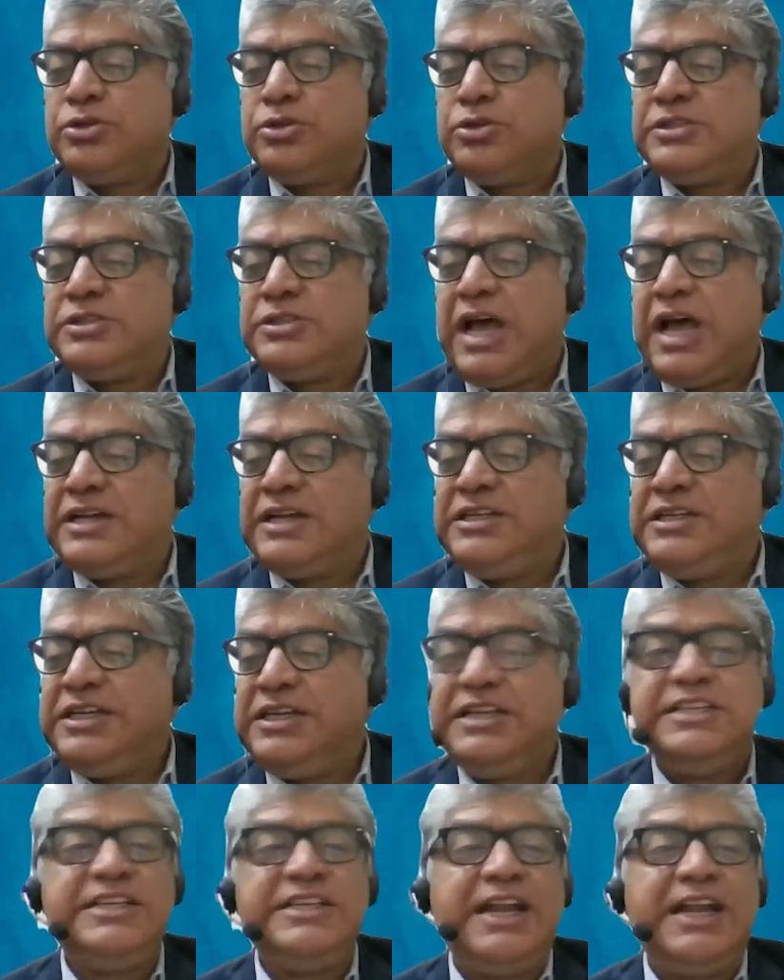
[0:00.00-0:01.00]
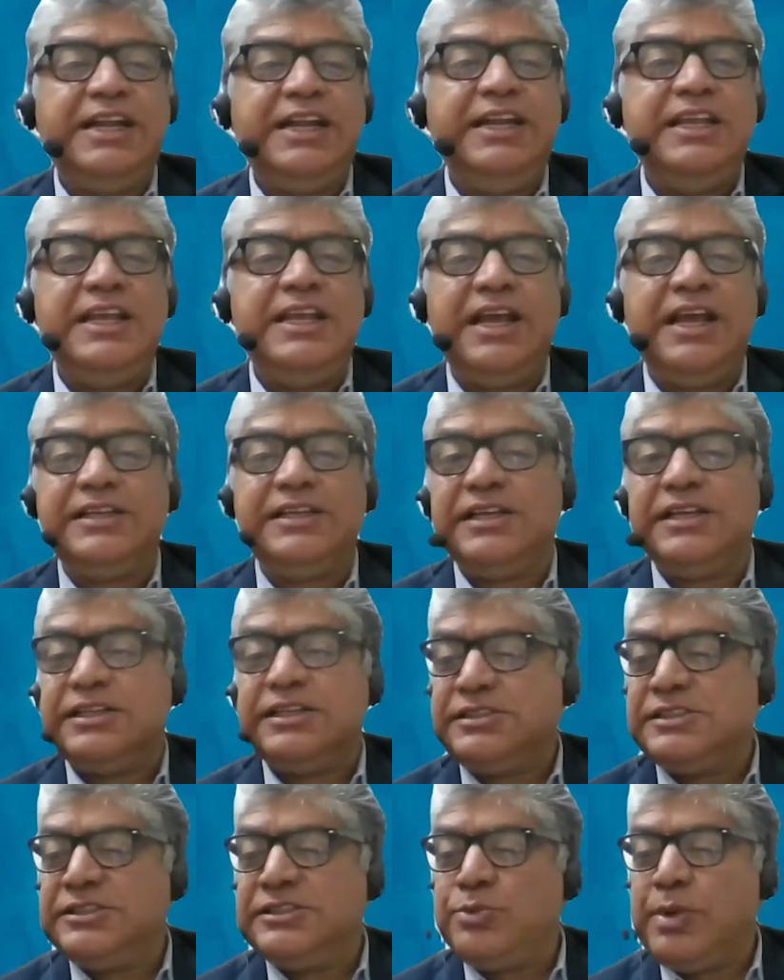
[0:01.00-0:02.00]
So Sakshi Shetty has
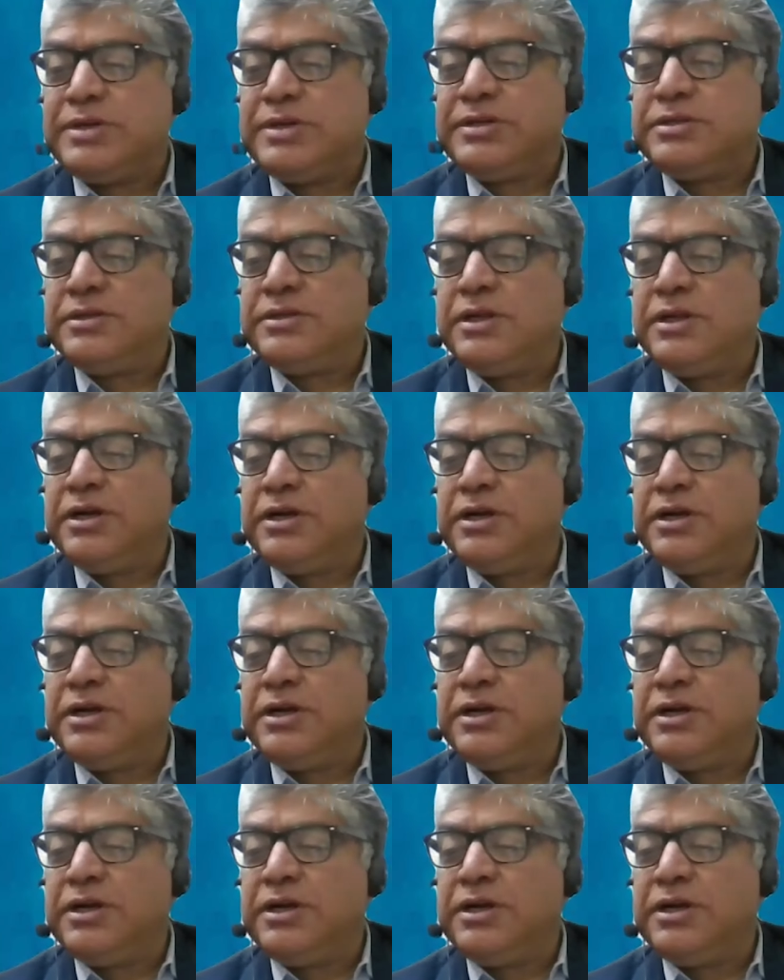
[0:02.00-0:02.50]
asked this question.